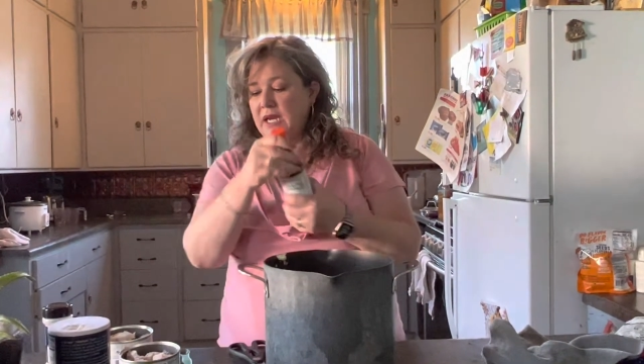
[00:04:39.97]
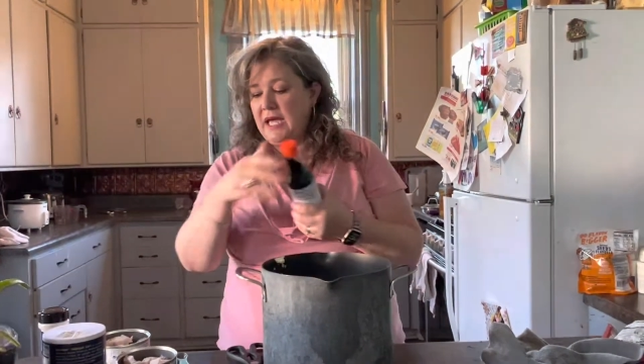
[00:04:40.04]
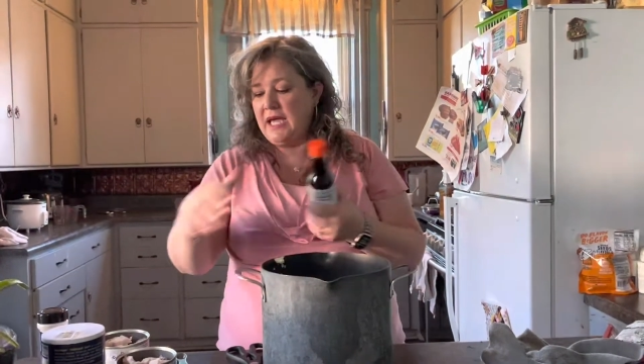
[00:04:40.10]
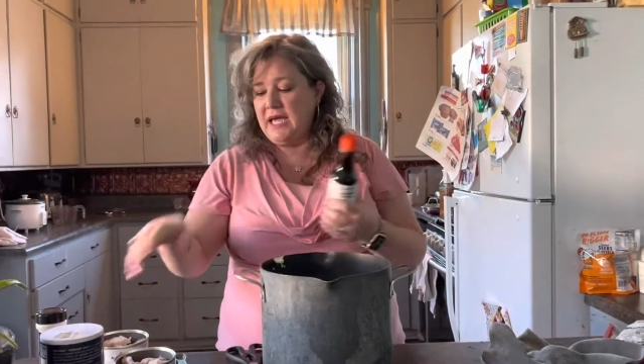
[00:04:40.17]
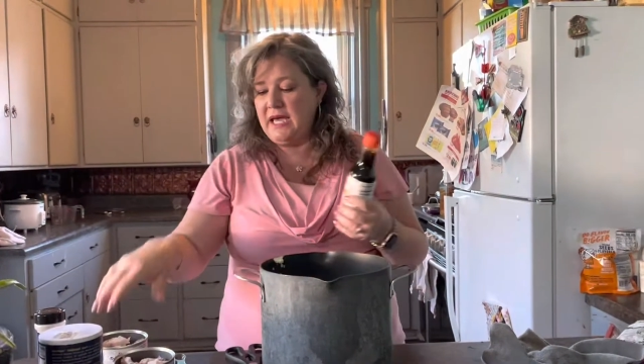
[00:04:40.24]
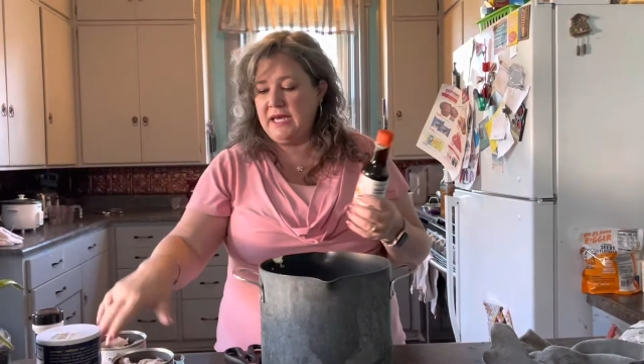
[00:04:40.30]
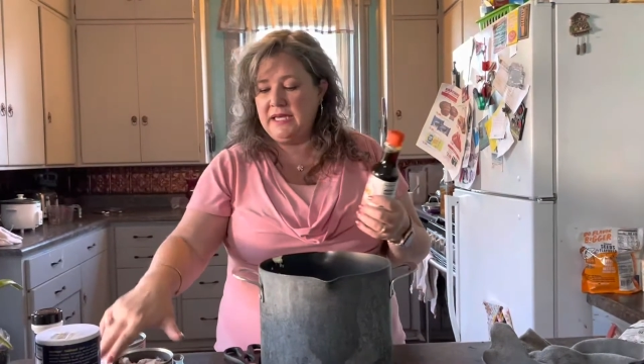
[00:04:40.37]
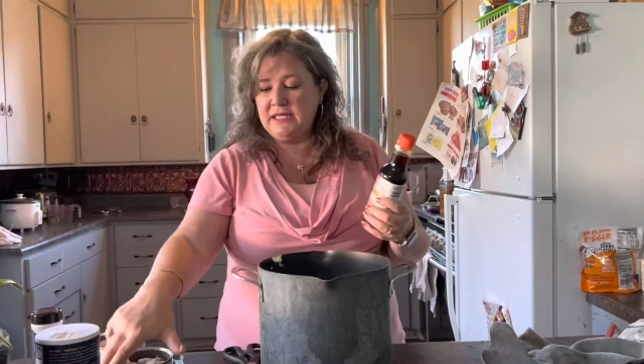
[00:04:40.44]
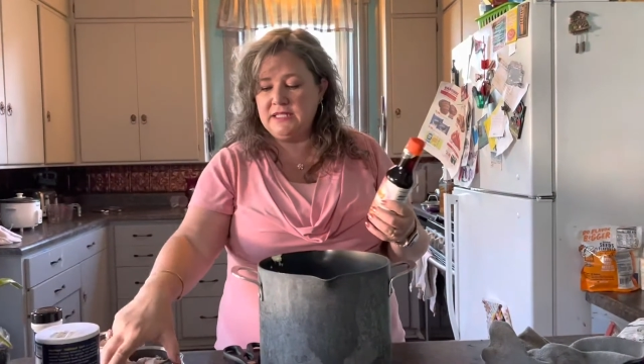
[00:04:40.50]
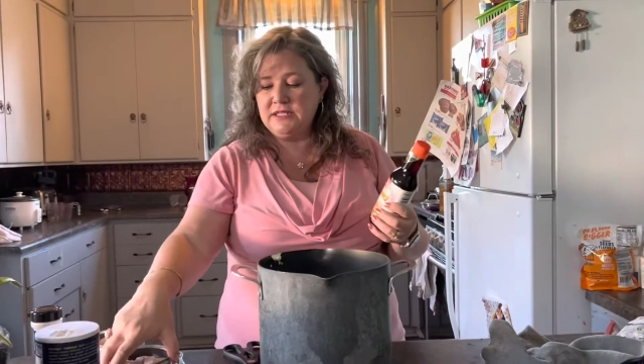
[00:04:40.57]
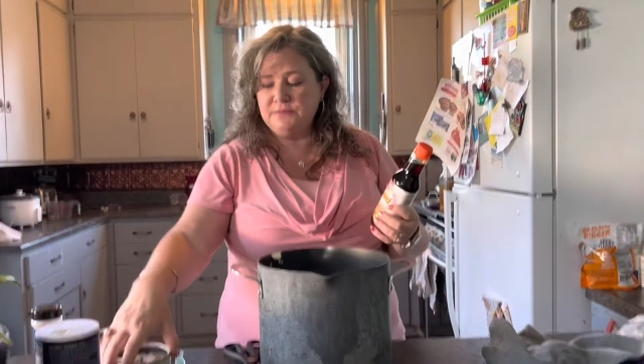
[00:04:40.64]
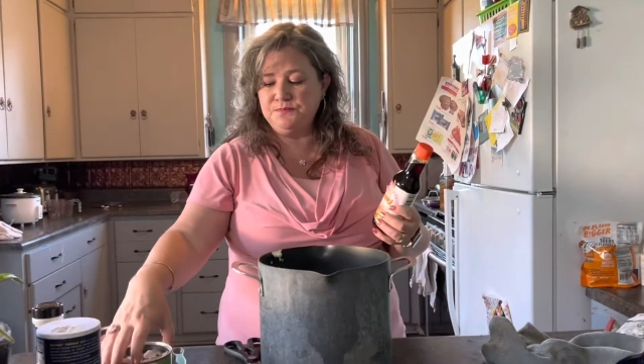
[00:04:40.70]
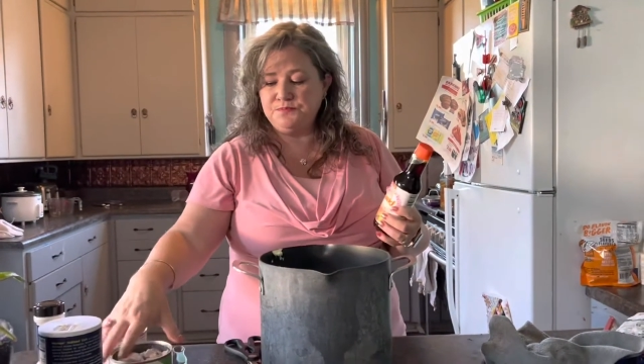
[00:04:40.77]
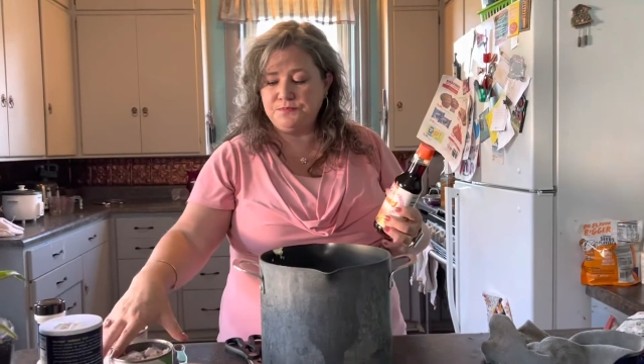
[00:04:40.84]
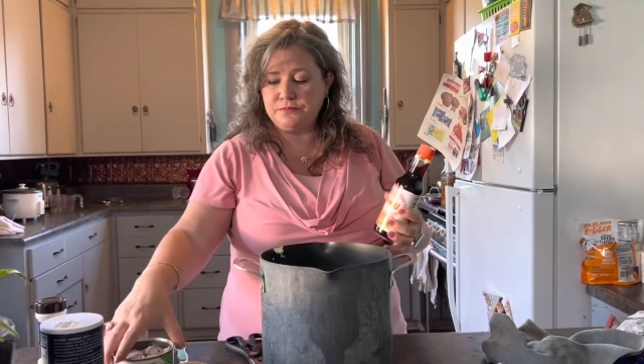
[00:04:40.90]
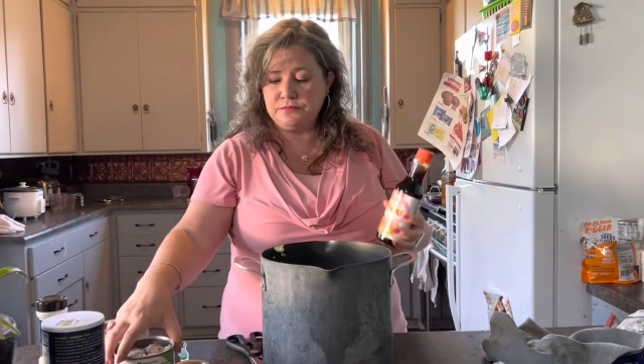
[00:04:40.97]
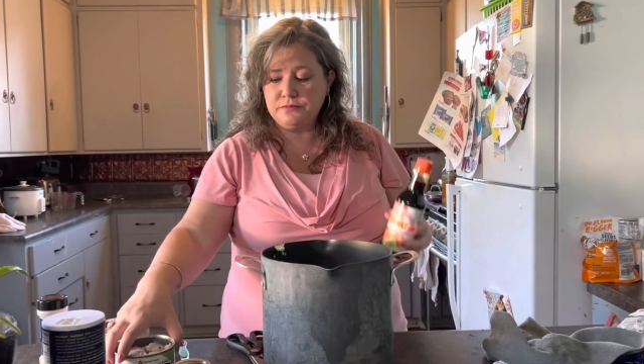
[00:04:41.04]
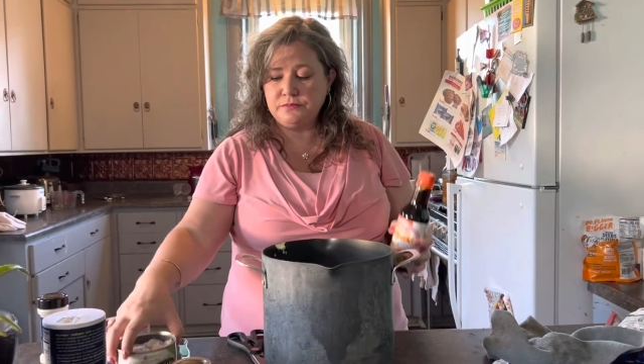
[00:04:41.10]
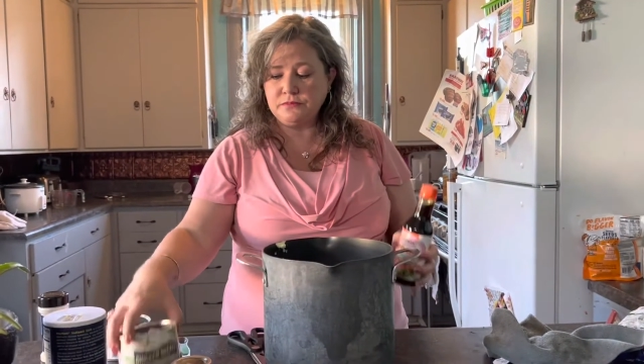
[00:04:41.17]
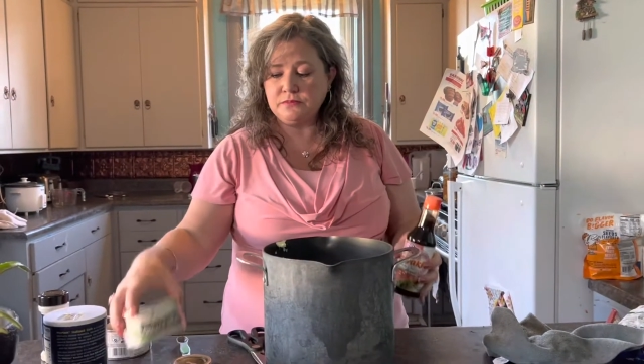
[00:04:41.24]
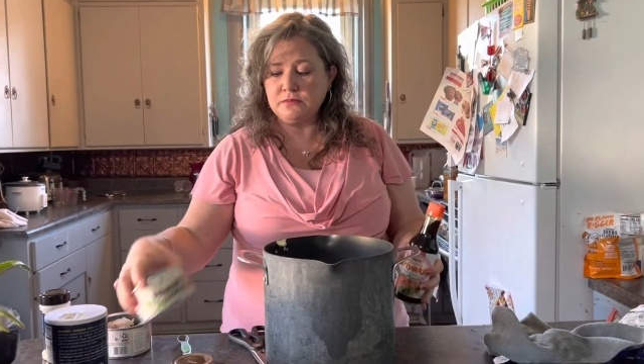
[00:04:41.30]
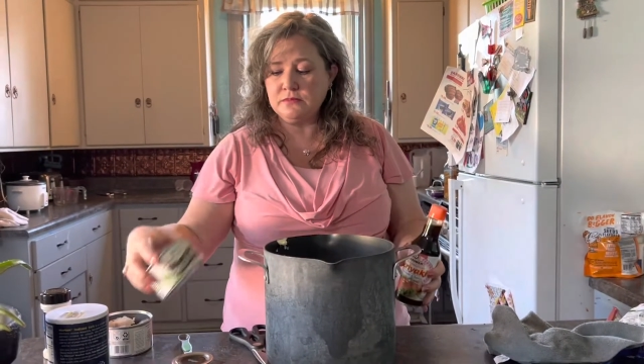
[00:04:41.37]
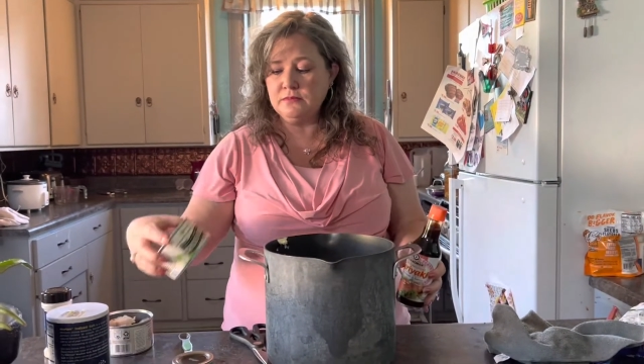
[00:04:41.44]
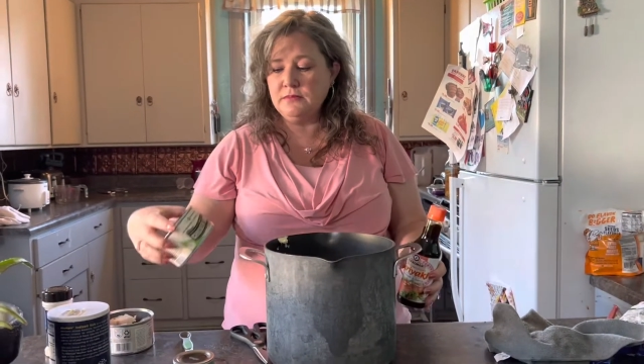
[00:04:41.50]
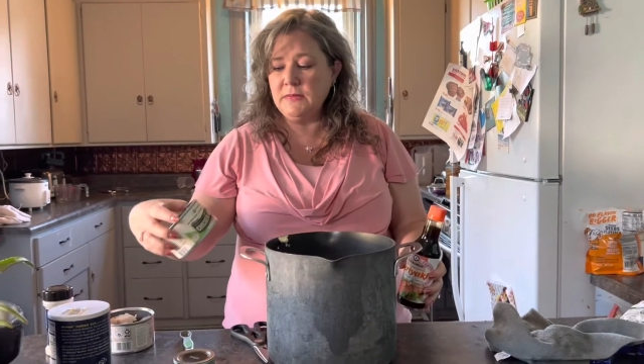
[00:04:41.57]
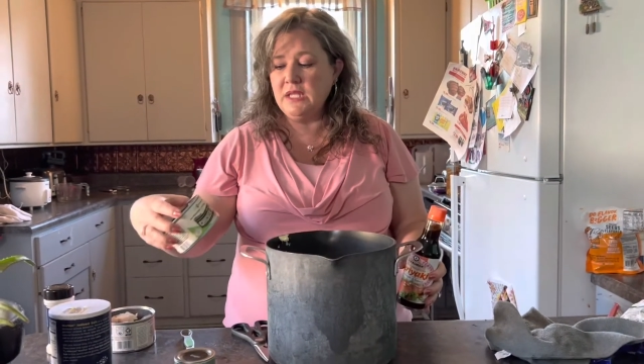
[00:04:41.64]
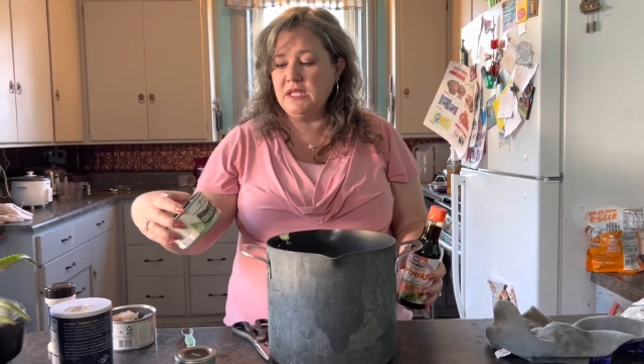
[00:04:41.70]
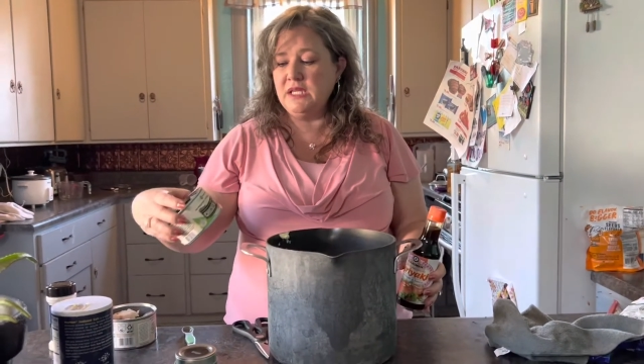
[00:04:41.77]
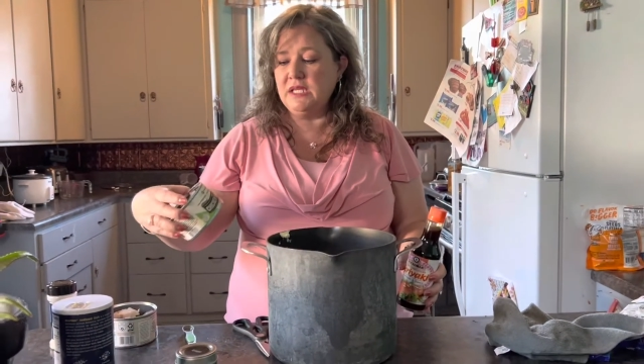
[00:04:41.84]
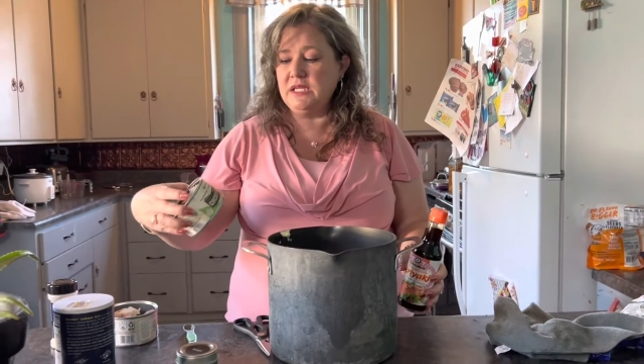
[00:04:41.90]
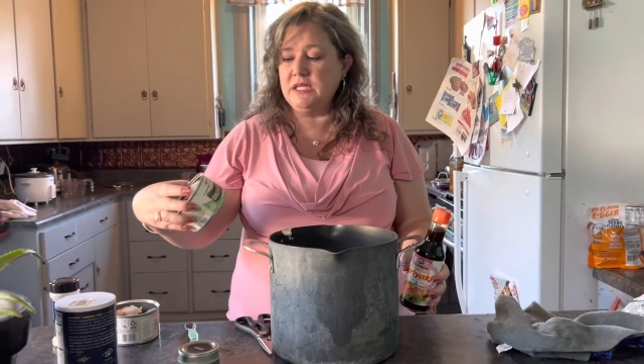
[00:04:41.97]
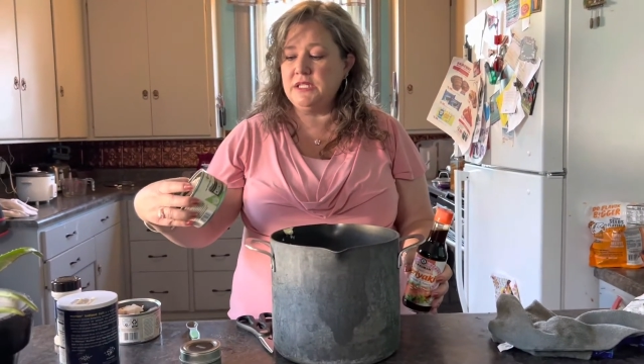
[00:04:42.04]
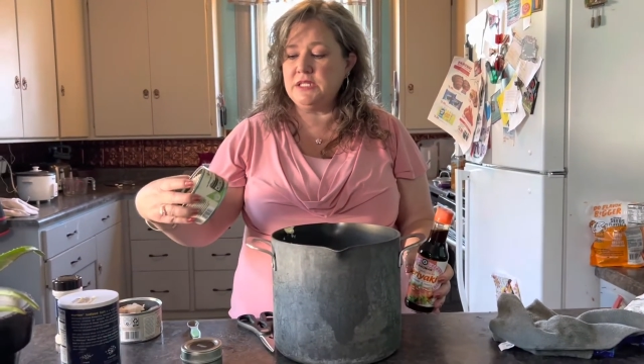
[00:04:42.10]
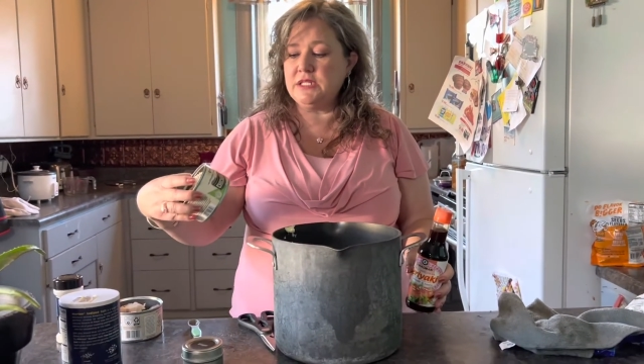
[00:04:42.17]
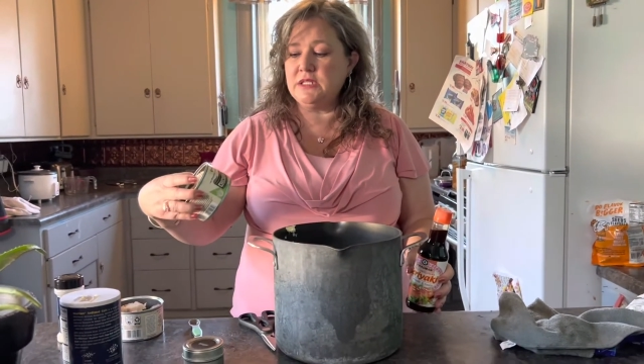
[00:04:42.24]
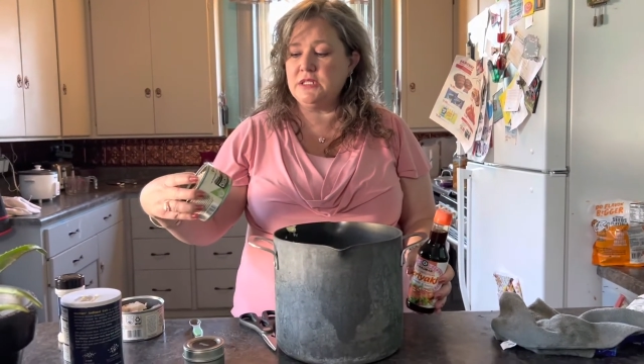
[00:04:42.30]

add these